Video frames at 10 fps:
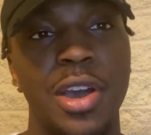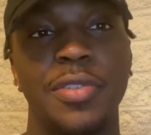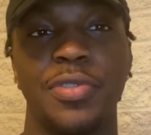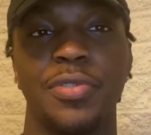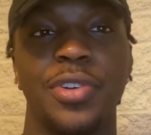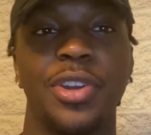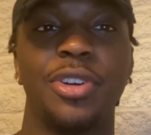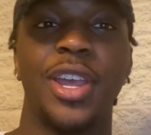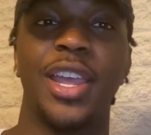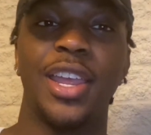up for real.
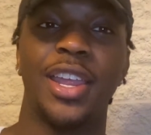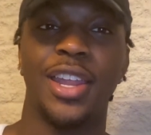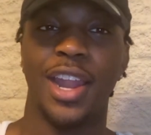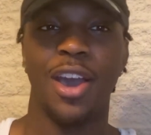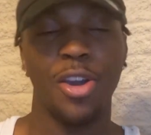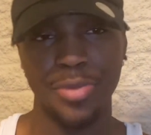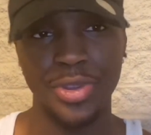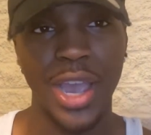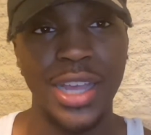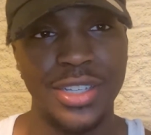And I hope you
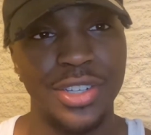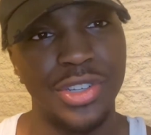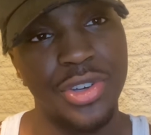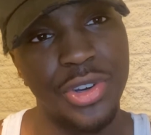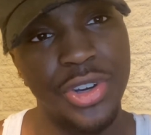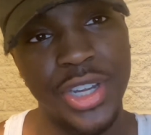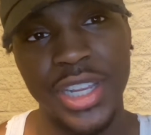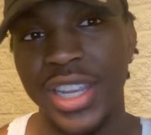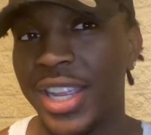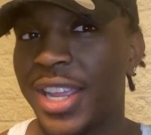guys
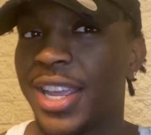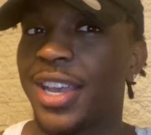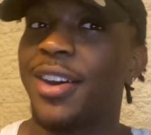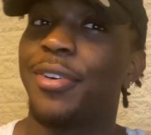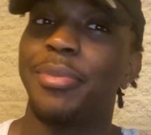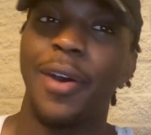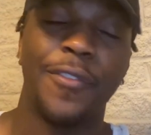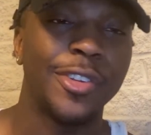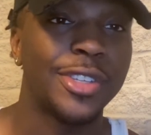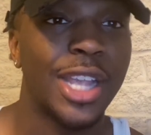enjoyed on my
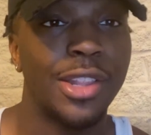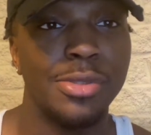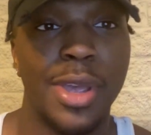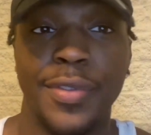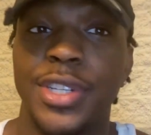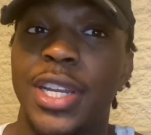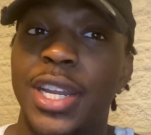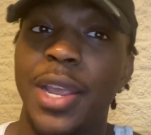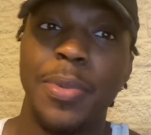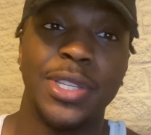first time losing my virginity.
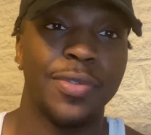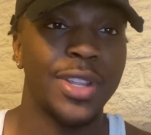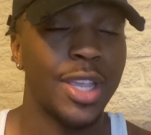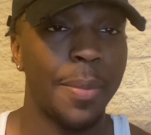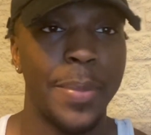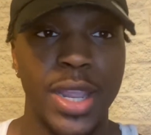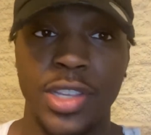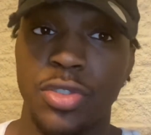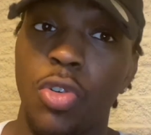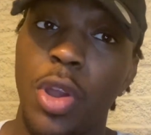It wasn't really a big
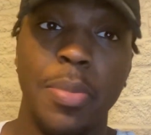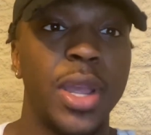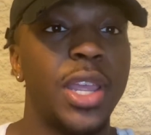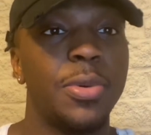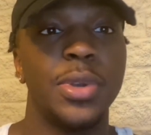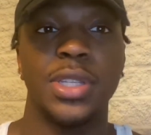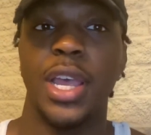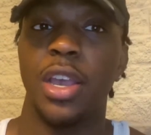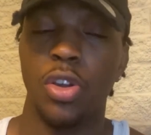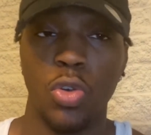story, but it was like
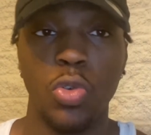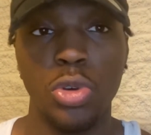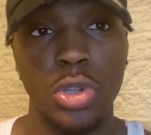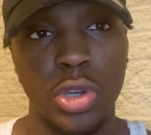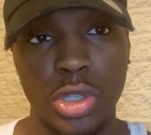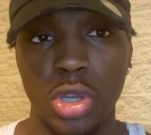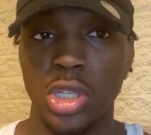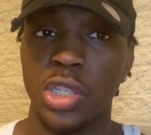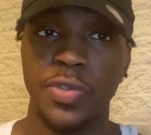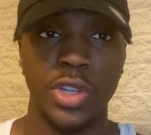a cool little story
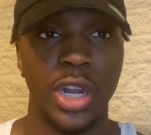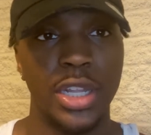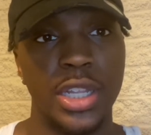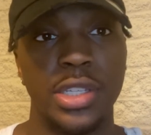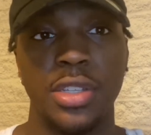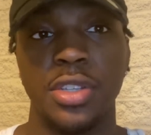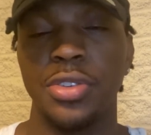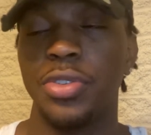just for y'all to listen to.